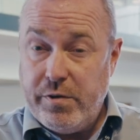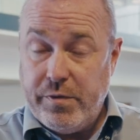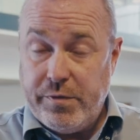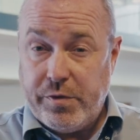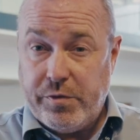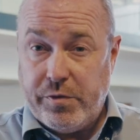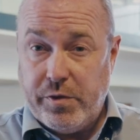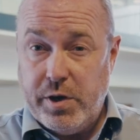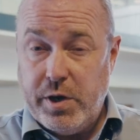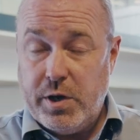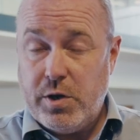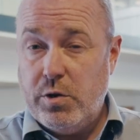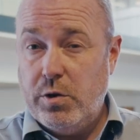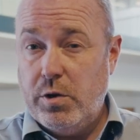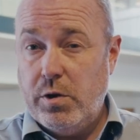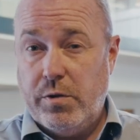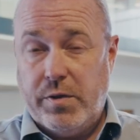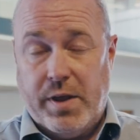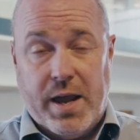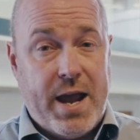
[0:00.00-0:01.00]
of a
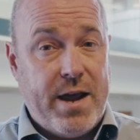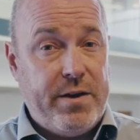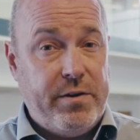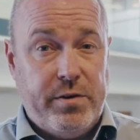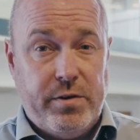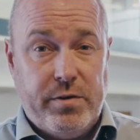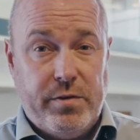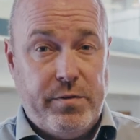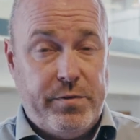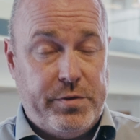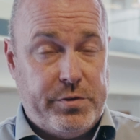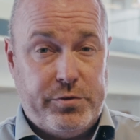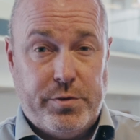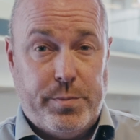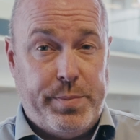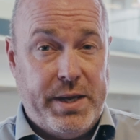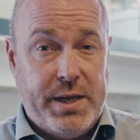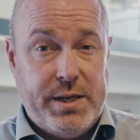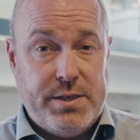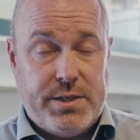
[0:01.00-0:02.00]
circle or the area of a
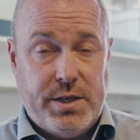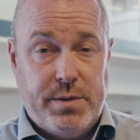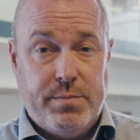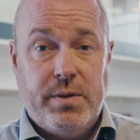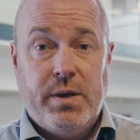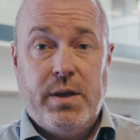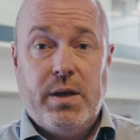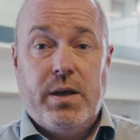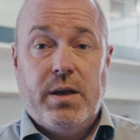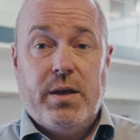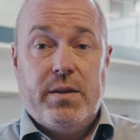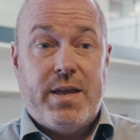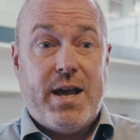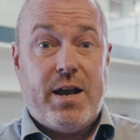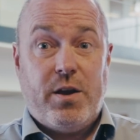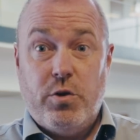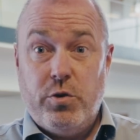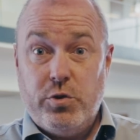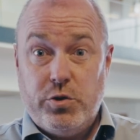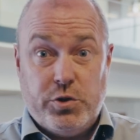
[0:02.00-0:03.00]
trapezium.
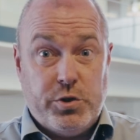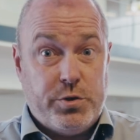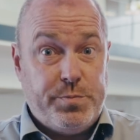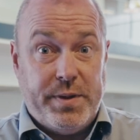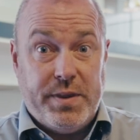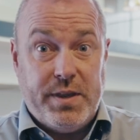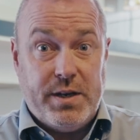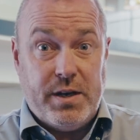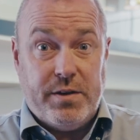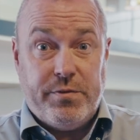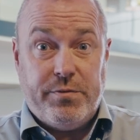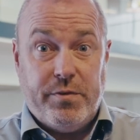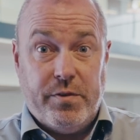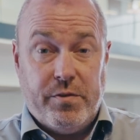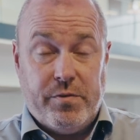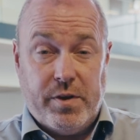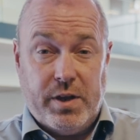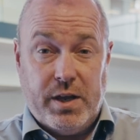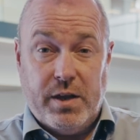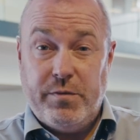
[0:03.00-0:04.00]
That could just be the
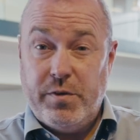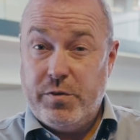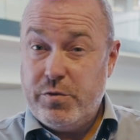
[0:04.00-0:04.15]
difference and give you